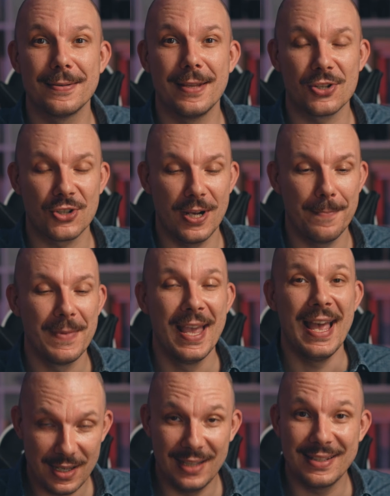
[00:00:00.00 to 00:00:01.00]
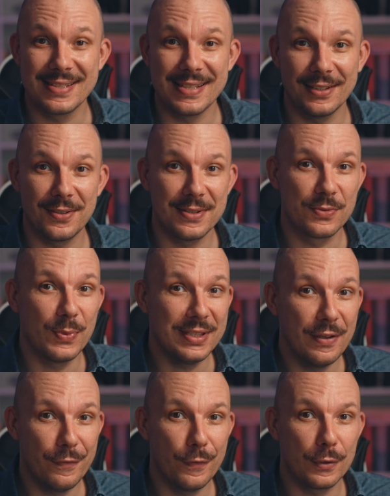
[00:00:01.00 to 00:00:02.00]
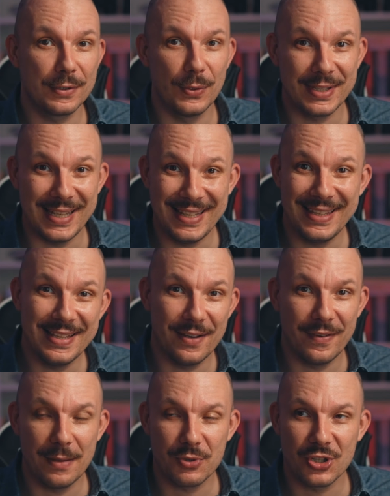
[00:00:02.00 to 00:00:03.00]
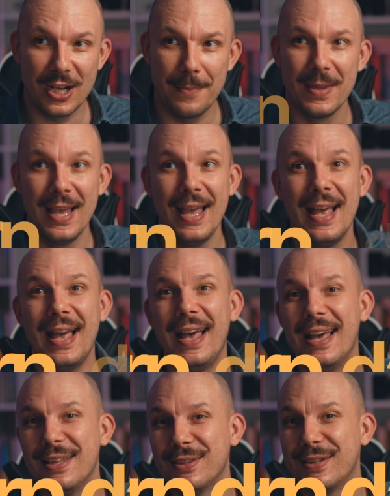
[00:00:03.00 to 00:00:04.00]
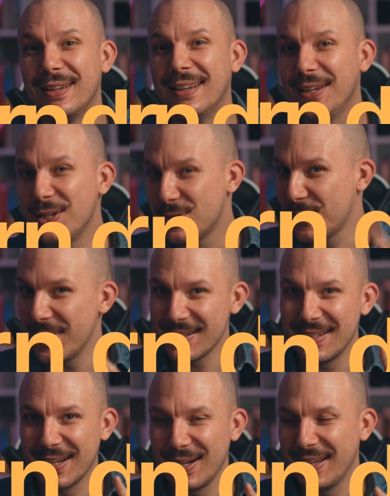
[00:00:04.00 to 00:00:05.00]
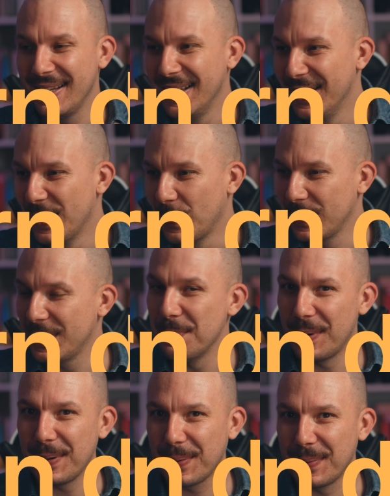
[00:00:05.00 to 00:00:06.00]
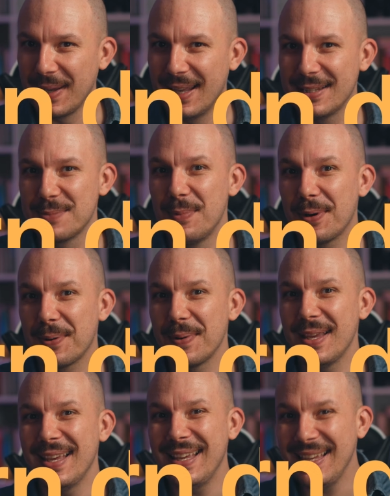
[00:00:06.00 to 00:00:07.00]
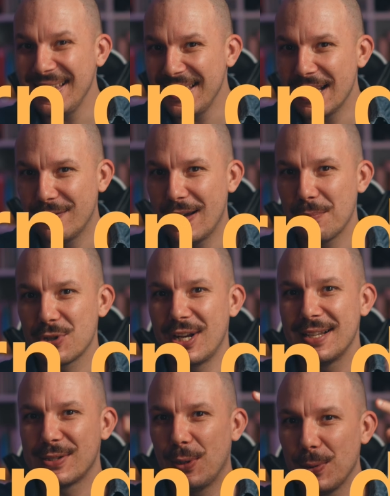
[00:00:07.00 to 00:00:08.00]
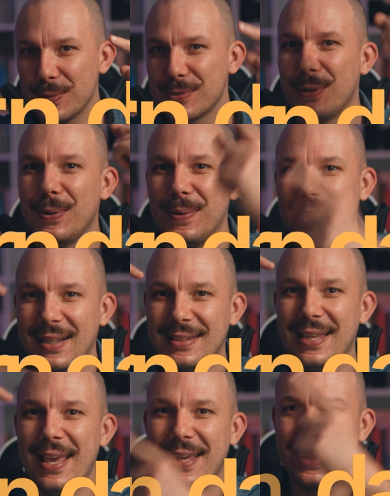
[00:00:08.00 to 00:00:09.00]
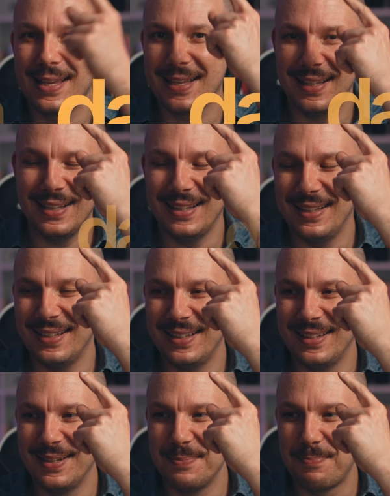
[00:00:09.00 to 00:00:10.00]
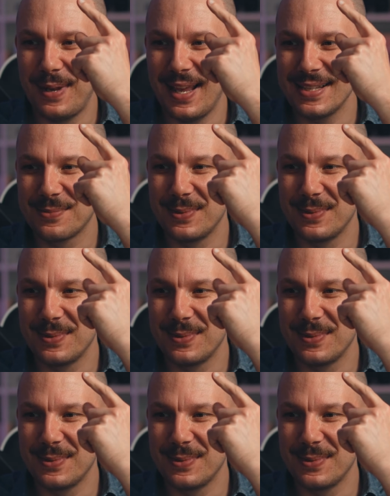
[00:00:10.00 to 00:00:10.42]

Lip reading: dasha, and the Saturn is with the fourth lord in the Navamsha, and interestingly with the Mercury, and this Mercury in the Navamsha is also taking place